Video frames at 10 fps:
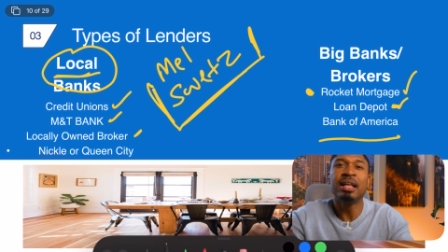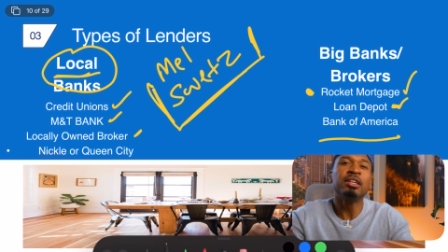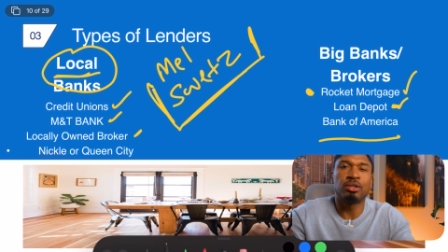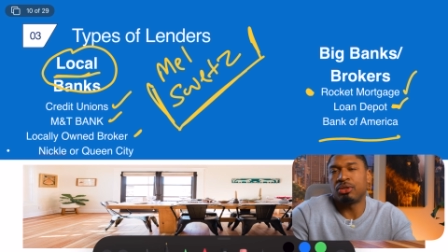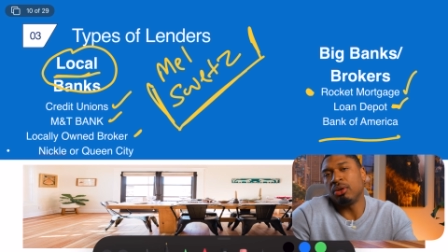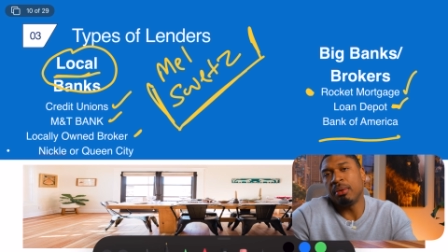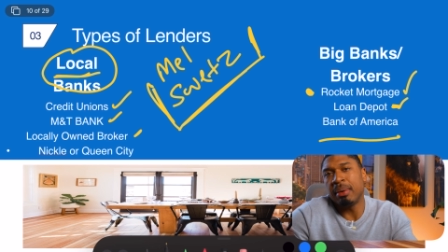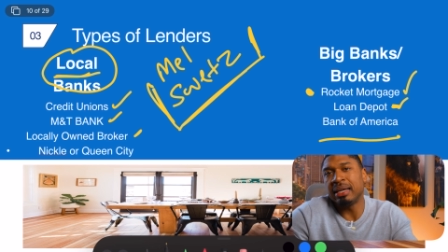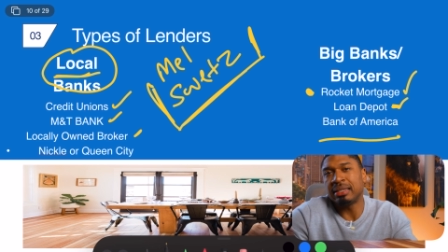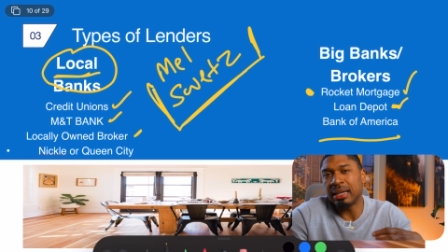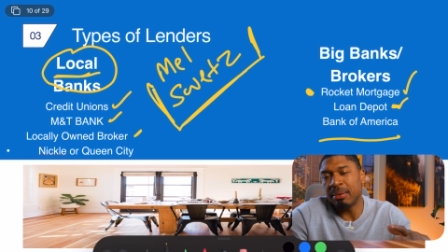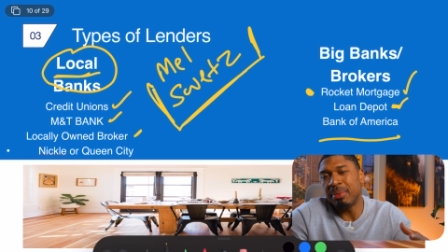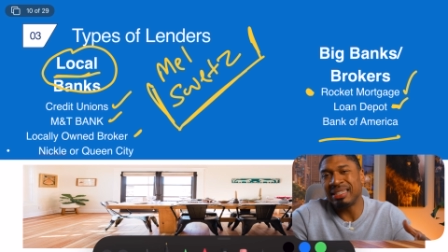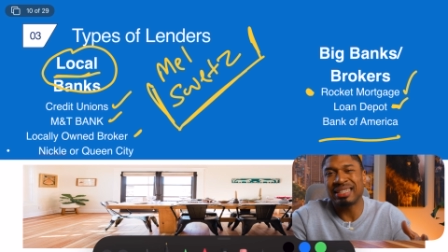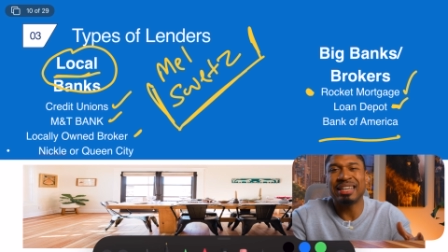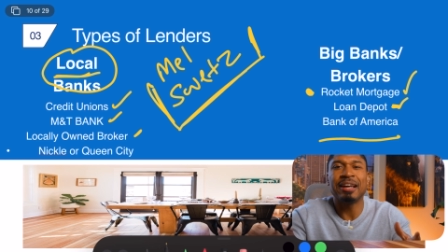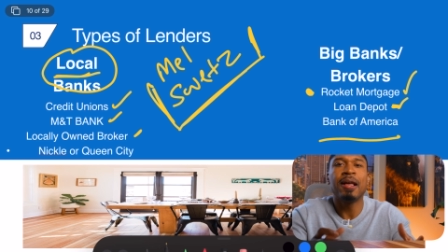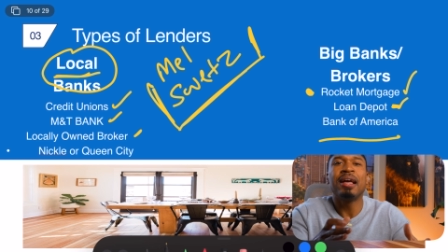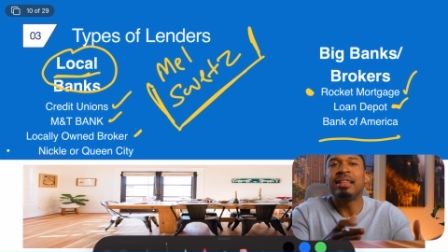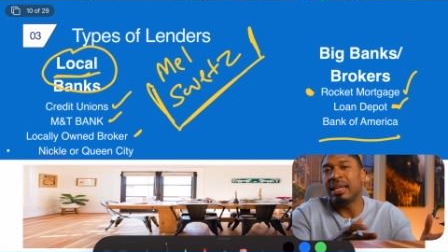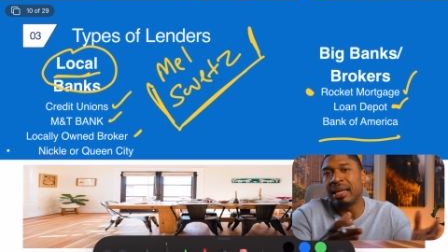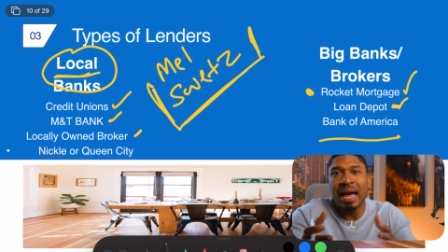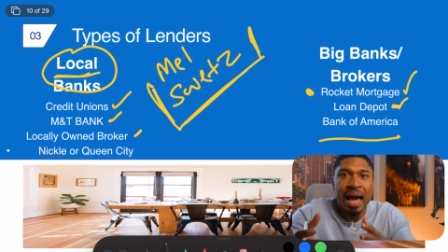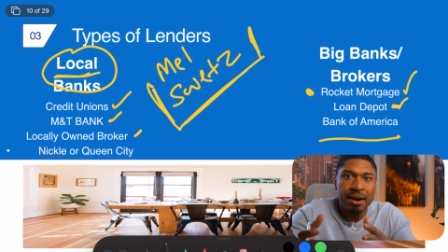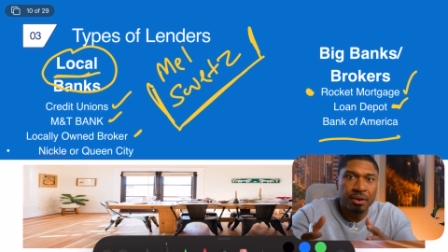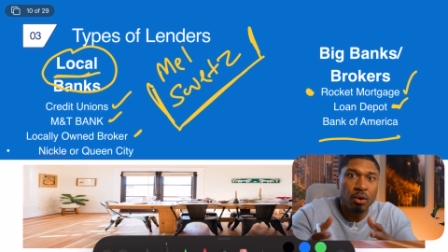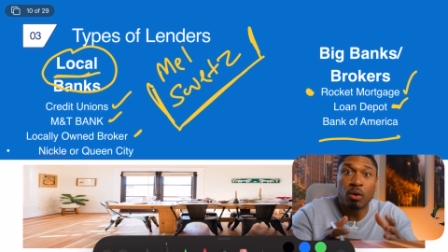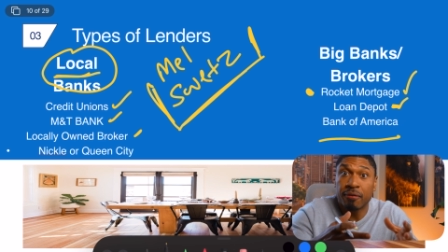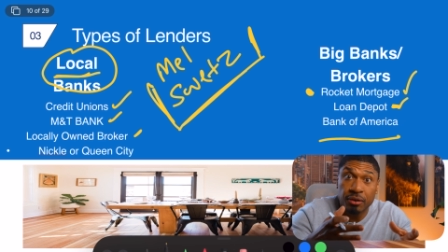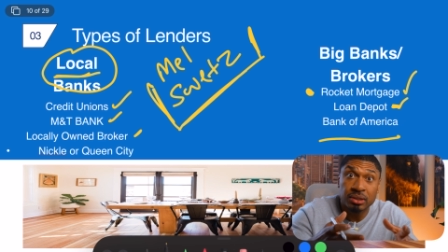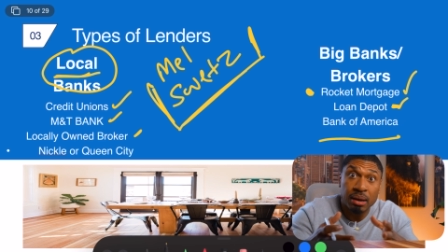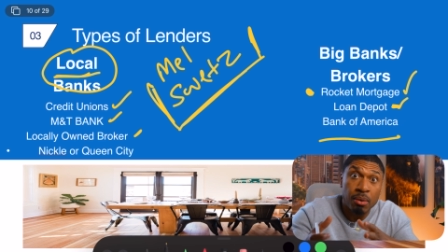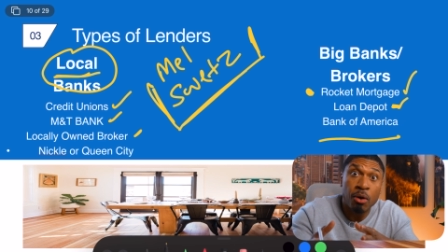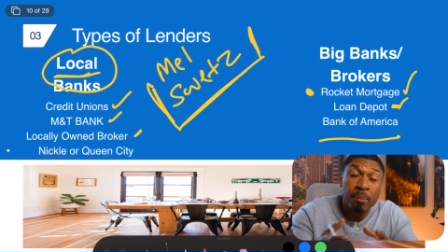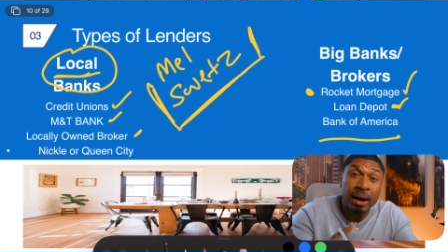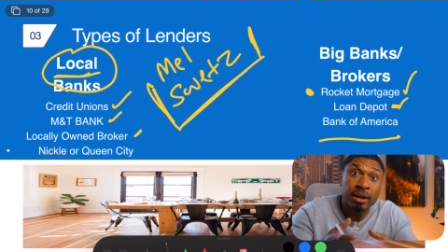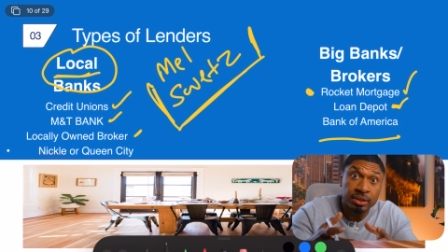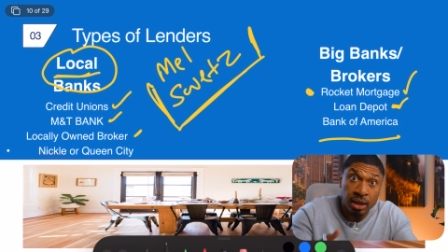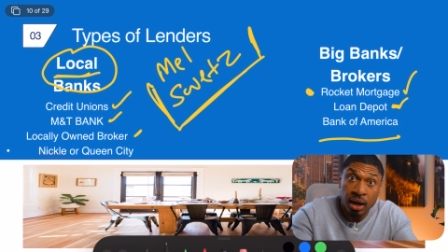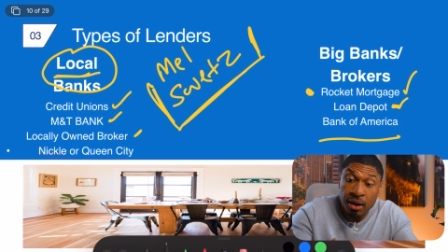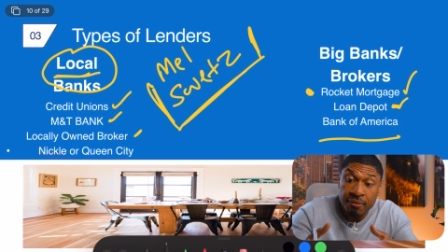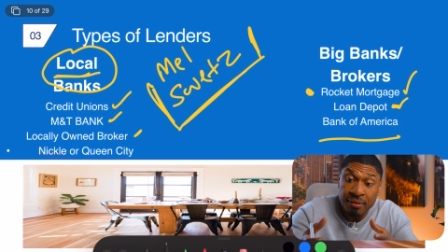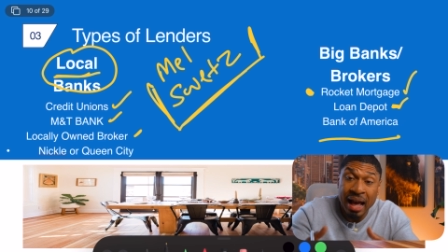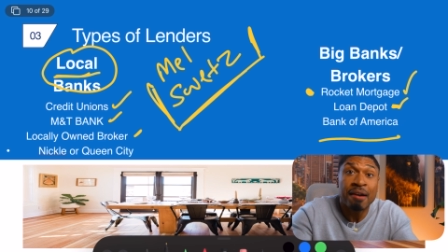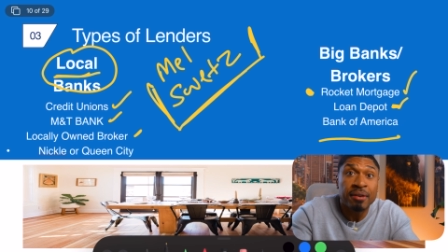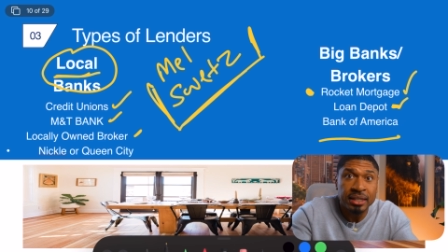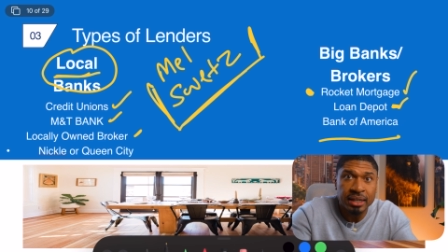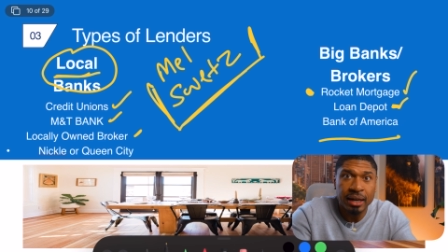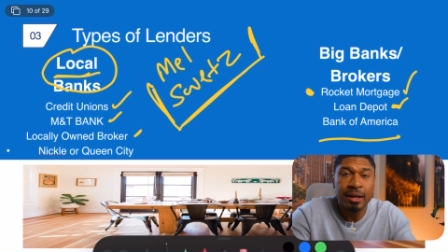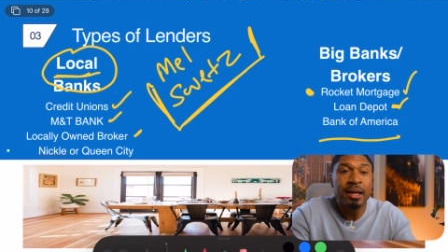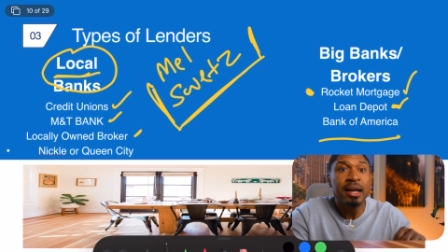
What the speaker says: So Sony May is basically the ladder or first-time home buyers of FHA.